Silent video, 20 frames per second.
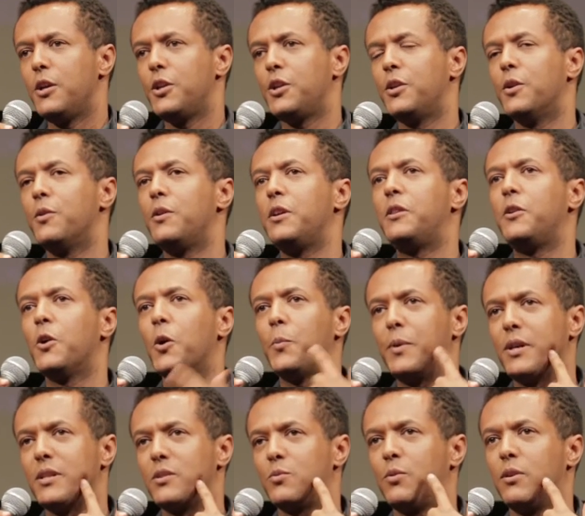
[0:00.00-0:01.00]
you know,
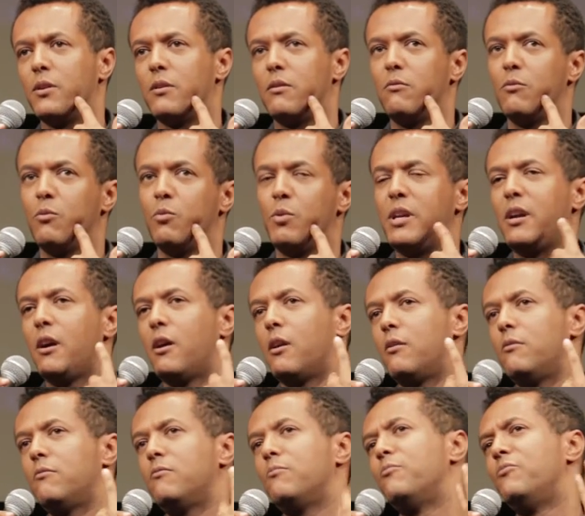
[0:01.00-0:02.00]
Ethiopians, we
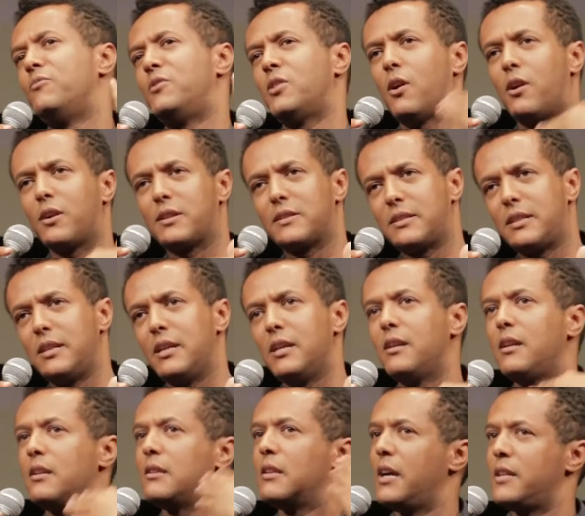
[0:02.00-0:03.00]
are dark skin
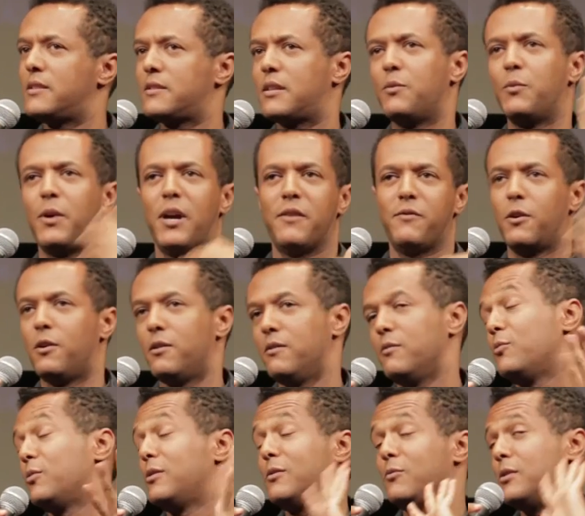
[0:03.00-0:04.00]
and light skin.
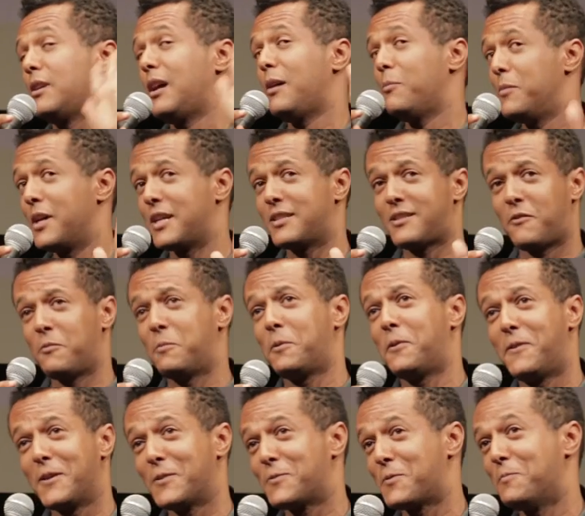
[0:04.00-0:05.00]
We're not mixed. Everybody
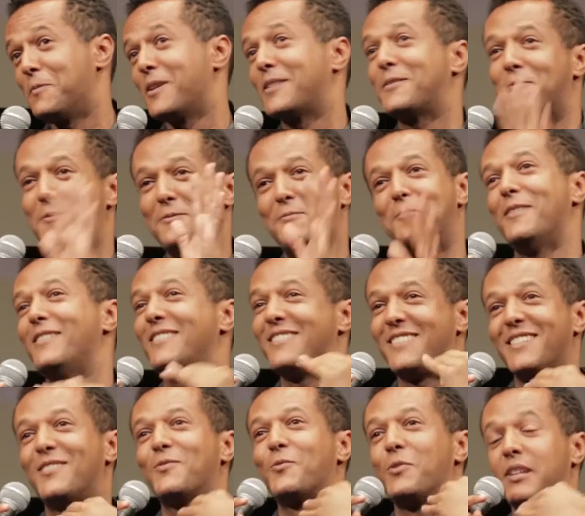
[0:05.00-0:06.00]
thinks we're mixed, but it's
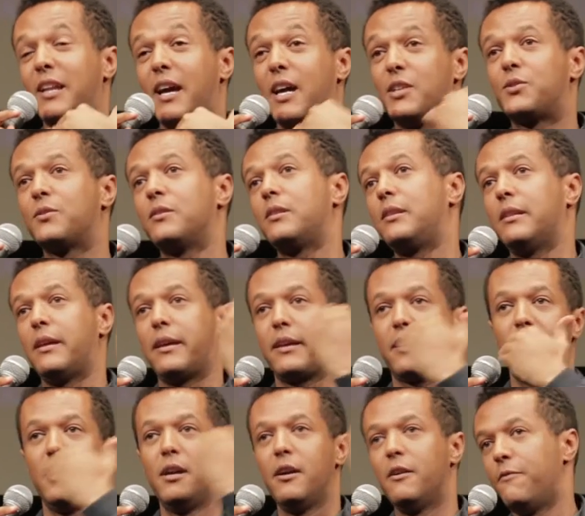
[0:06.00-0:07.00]
just we're naturally
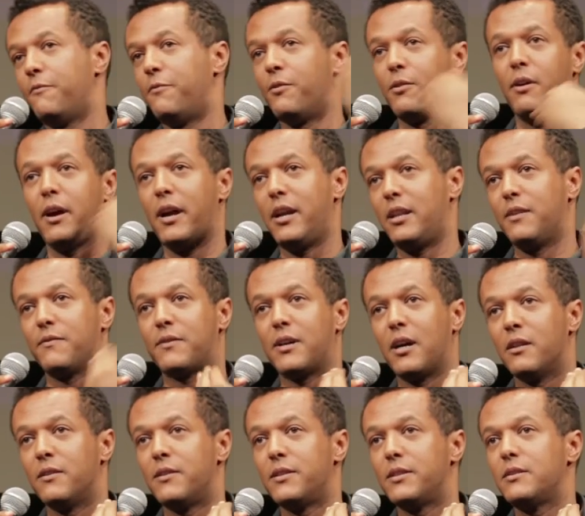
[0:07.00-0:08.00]
like variety of
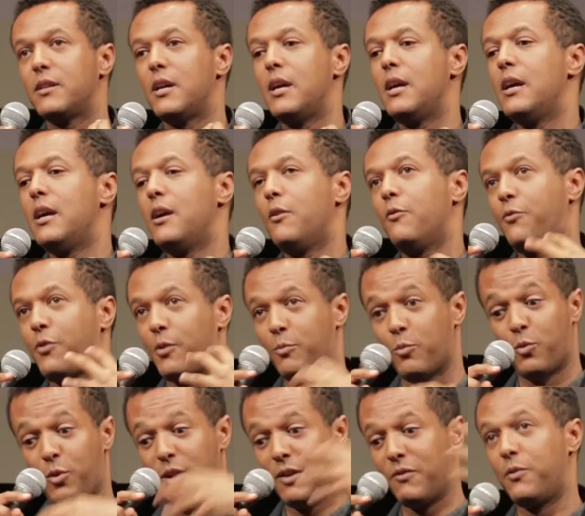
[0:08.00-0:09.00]
colors
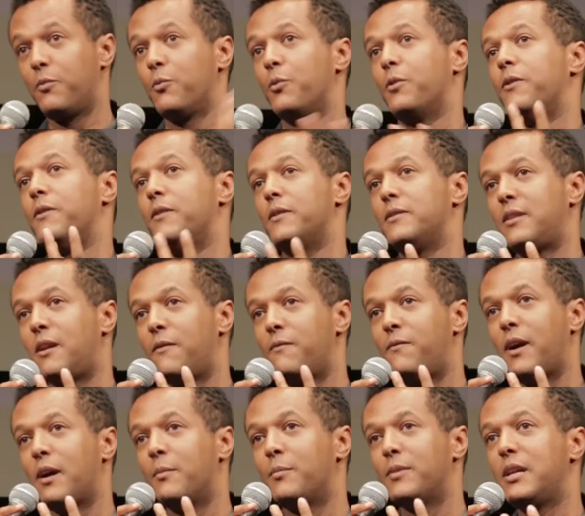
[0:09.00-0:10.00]
from even within the same
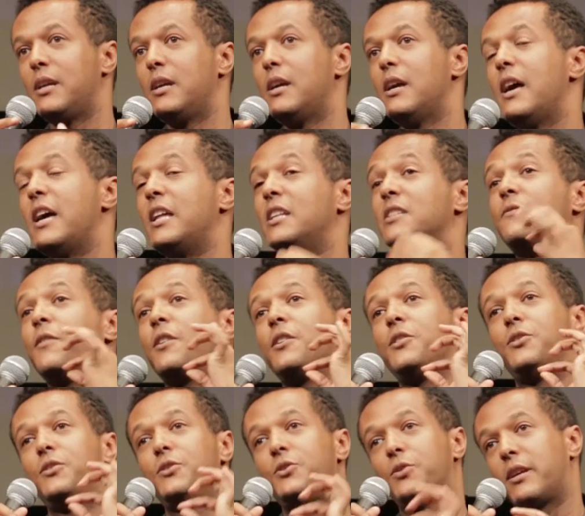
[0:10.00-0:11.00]
family. And it's very
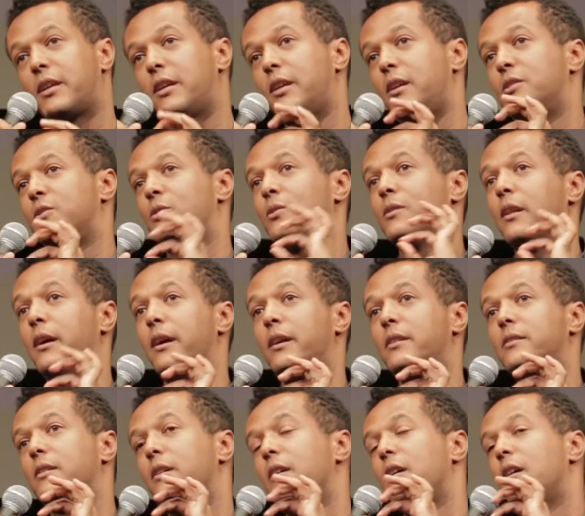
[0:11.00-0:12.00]
tricky to
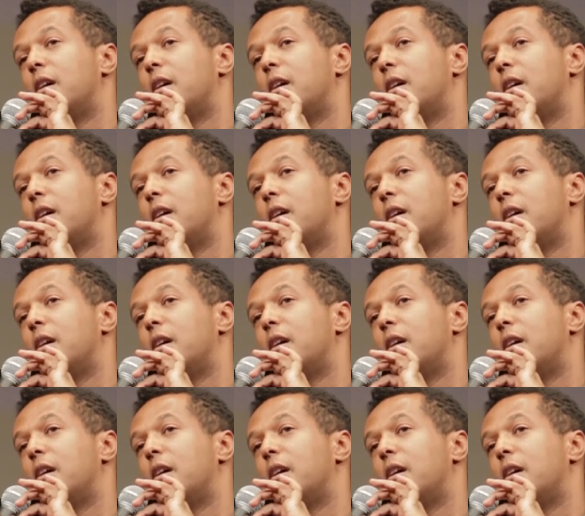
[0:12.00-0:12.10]
light,